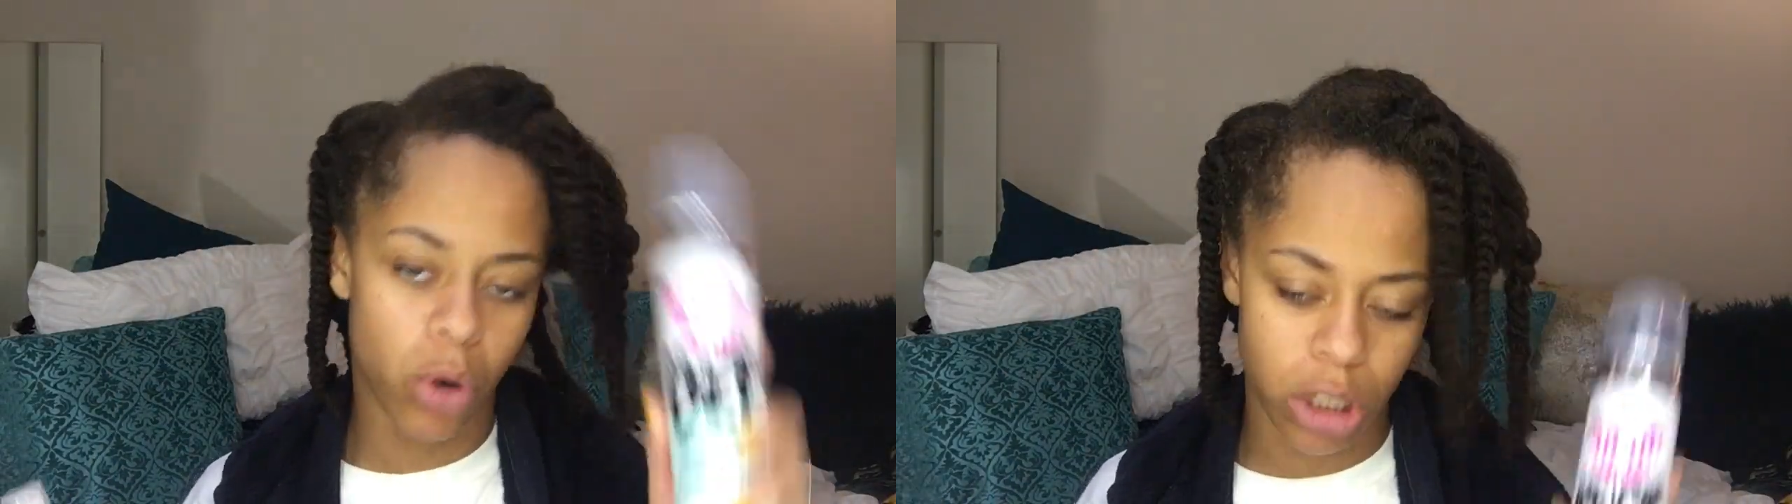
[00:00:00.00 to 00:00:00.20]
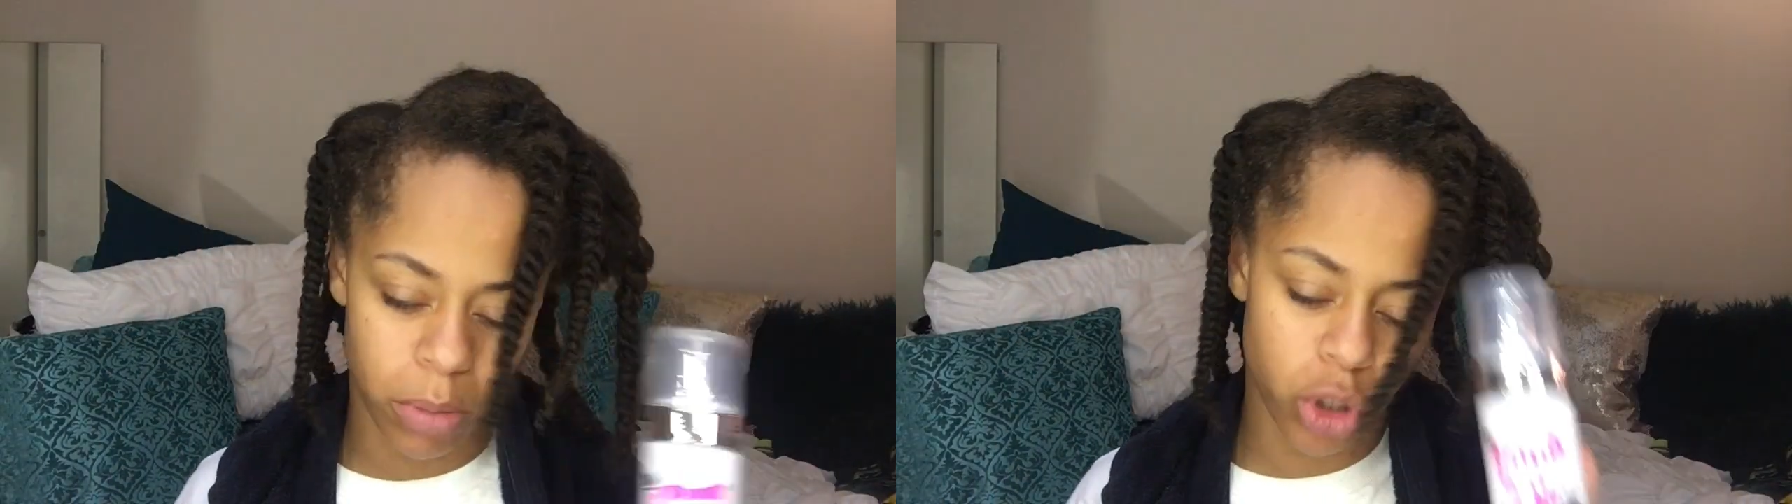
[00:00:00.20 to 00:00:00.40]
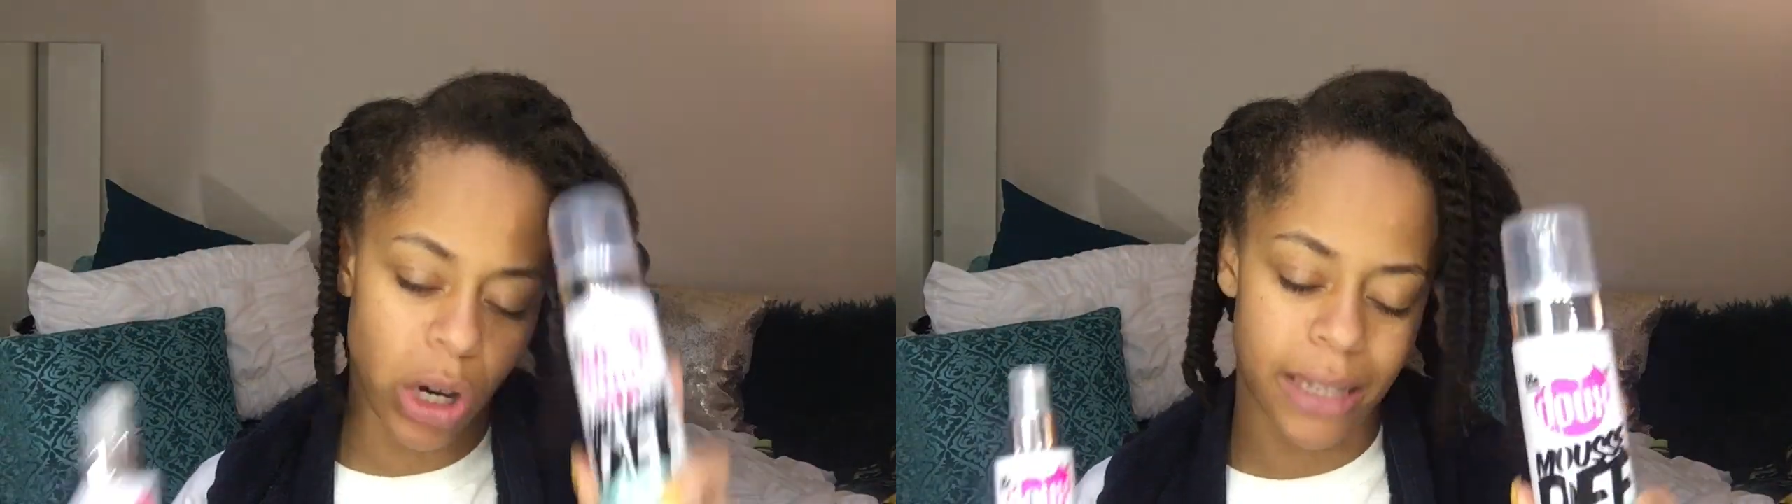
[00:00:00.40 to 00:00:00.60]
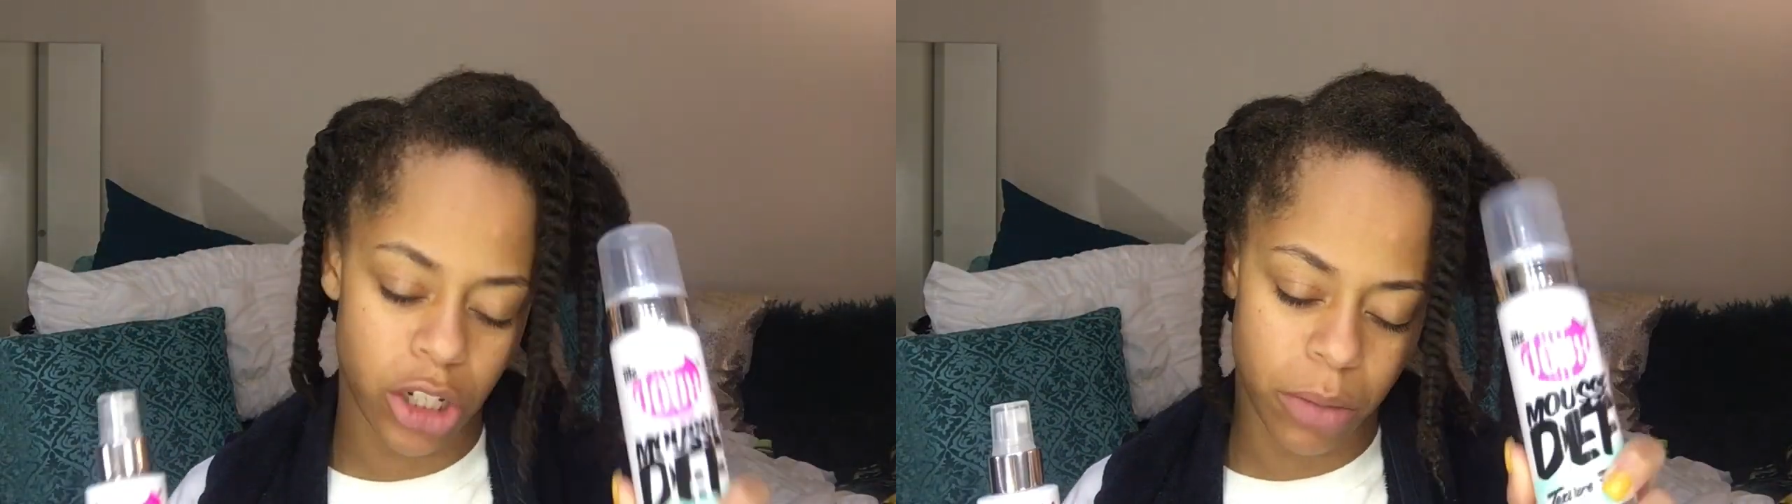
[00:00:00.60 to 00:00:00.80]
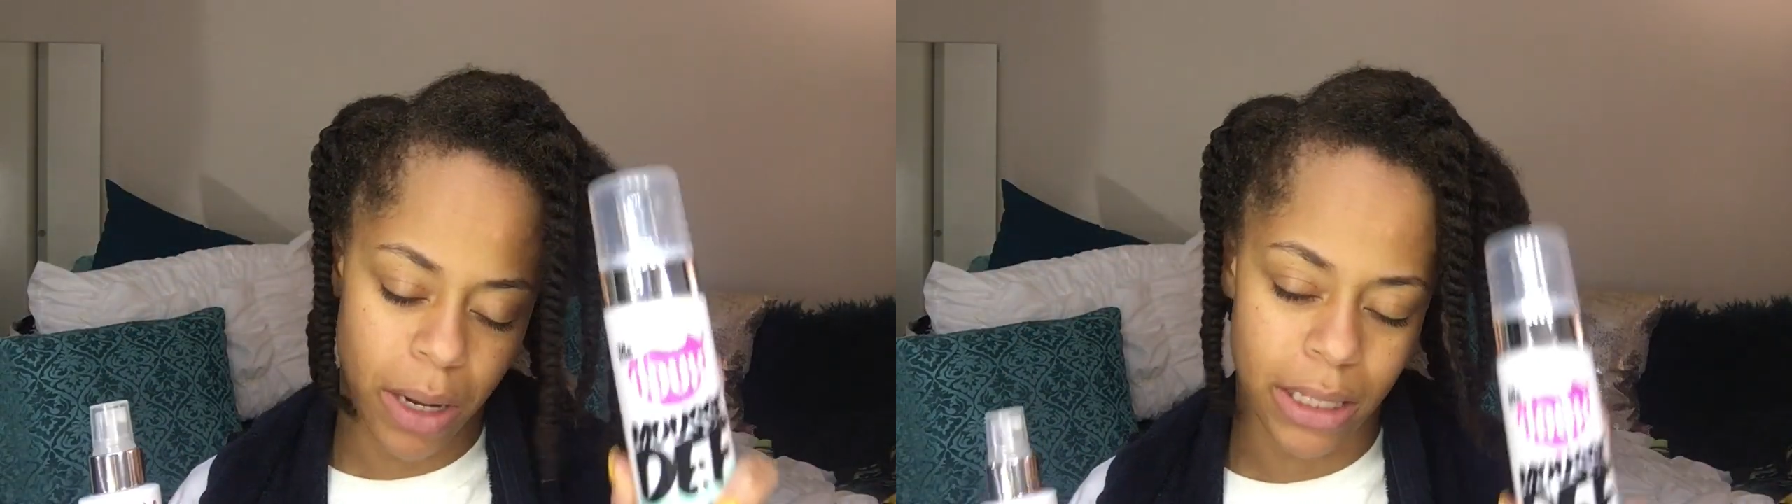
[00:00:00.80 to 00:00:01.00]
going to blow dry
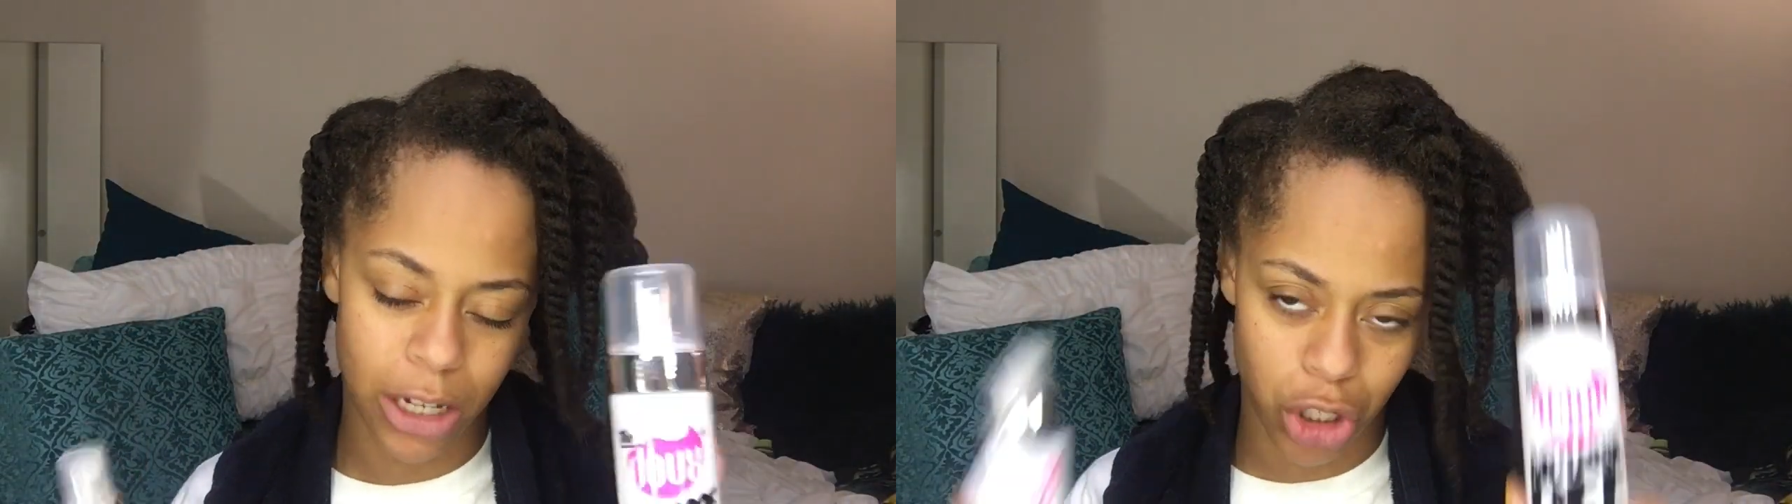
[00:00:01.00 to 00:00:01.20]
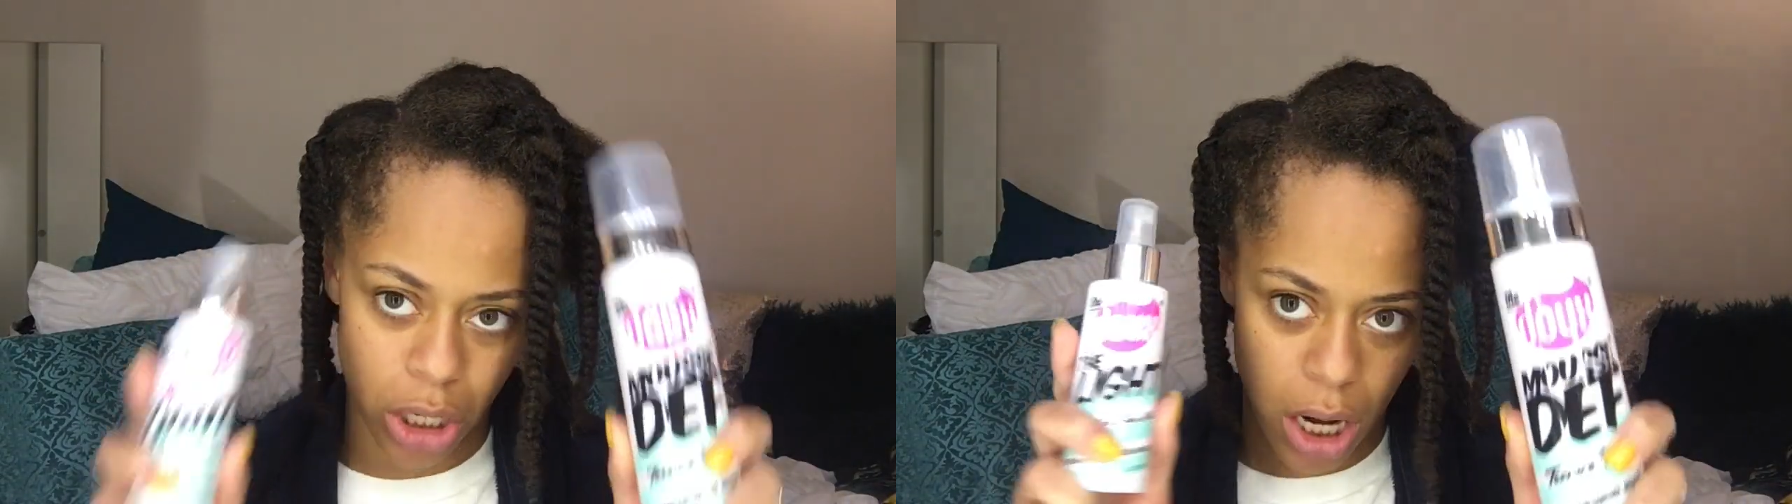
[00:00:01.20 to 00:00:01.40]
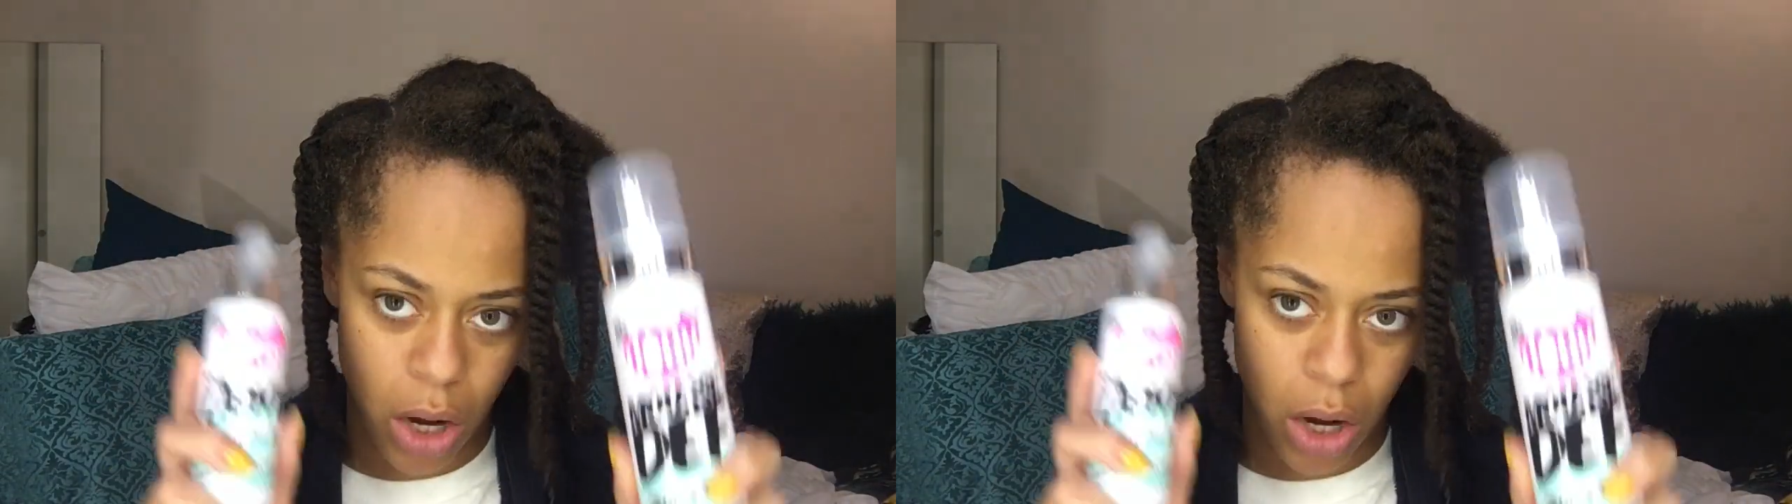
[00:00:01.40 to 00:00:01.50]
section by section.